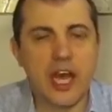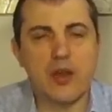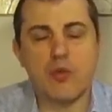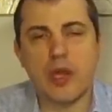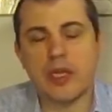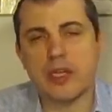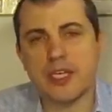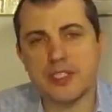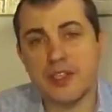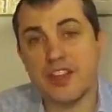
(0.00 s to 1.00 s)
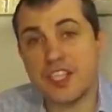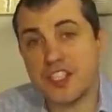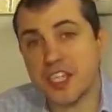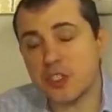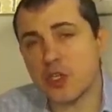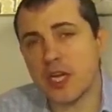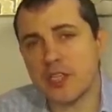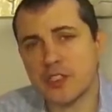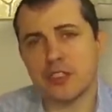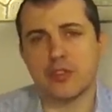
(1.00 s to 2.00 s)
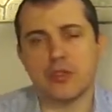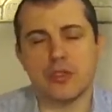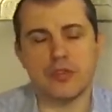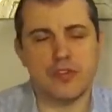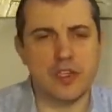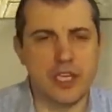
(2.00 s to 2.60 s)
and regulating the centralized control of